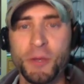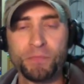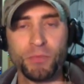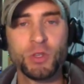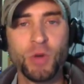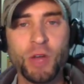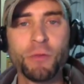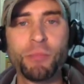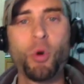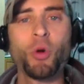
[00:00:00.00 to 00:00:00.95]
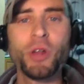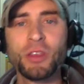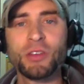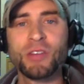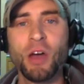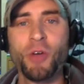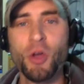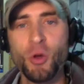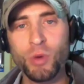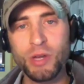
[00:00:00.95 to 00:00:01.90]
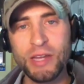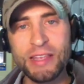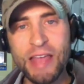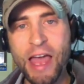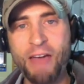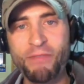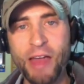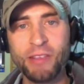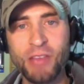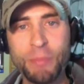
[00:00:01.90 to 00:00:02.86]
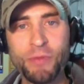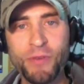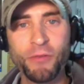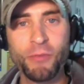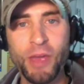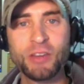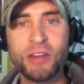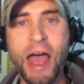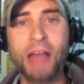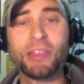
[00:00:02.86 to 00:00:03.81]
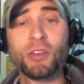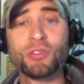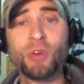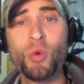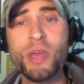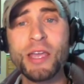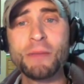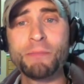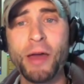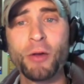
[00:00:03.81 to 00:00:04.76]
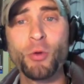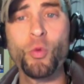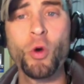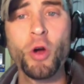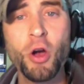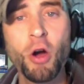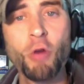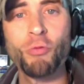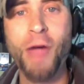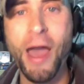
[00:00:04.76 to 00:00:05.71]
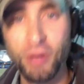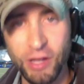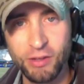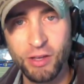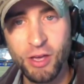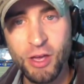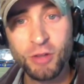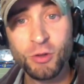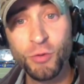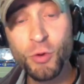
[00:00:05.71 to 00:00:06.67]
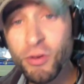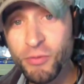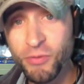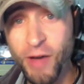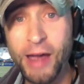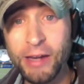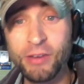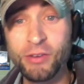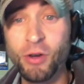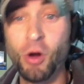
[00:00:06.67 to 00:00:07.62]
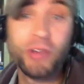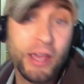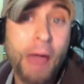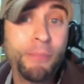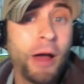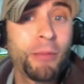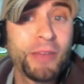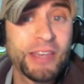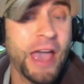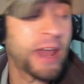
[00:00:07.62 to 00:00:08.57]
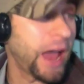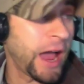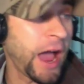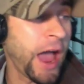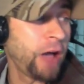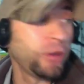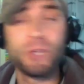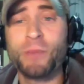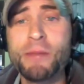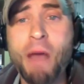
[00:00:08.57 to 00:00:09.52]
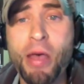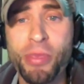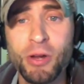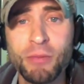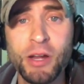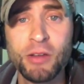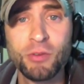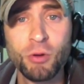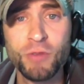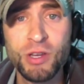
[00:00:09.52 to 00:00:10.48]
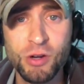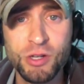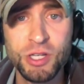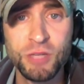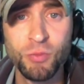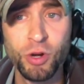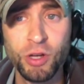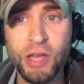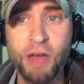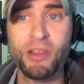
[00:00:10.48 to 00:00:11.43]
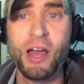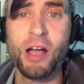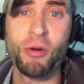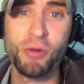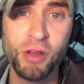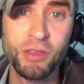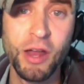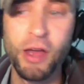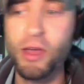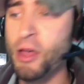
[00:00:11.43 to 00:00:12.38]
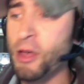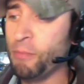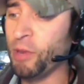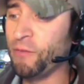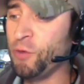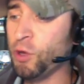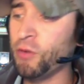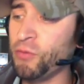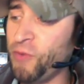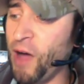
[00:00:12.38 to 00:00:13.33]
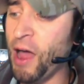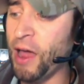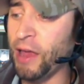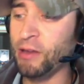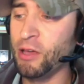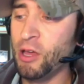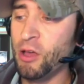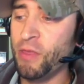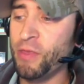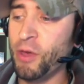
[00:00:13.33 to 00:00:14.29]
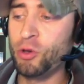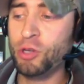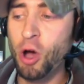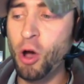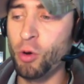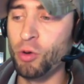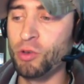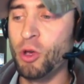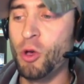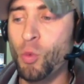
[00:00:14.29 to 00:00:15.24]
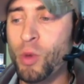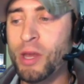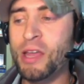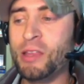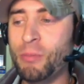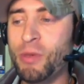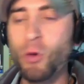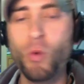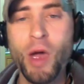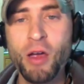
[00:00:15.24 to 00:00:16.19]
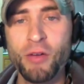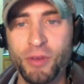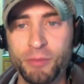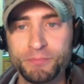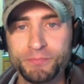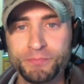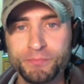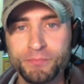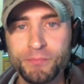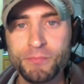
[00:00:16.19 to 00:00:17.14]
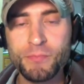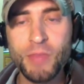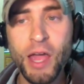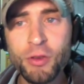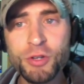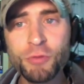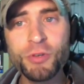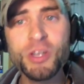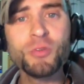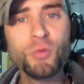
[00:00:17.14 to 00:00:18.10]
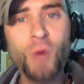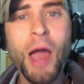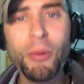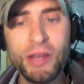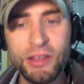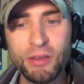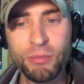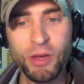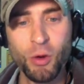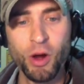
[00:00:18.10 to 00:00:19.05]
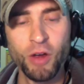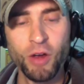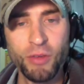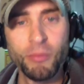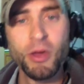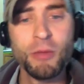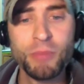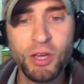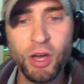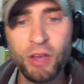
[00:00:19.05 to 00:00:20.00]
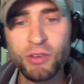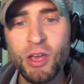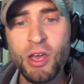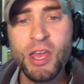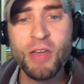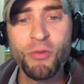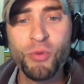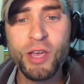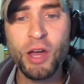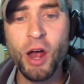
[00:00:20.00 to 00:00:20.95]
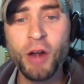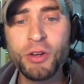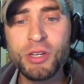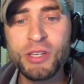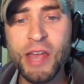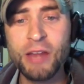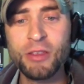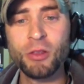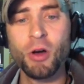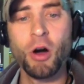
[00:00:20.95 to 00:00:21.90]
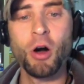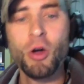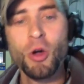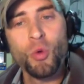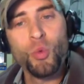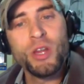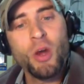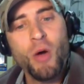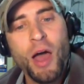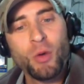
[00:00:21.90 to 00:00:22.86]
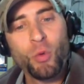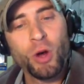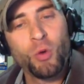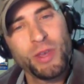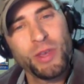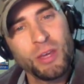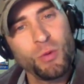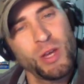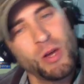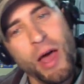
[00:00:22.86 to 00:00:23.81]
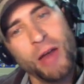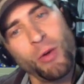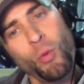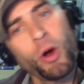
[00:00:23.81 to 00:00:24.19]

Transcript: So in reporting this stuff, we need to have that type of information out there so we can better work around it. So if you can find these codes, and I probably can, I only spent about 30 minutes doing research this morning because I have a lot going on today. But if you can find those codes, we need to be aware of them. And there's a reason why we need to be aware of them. Because if we can understand the law, we know how to work with it, we know how to work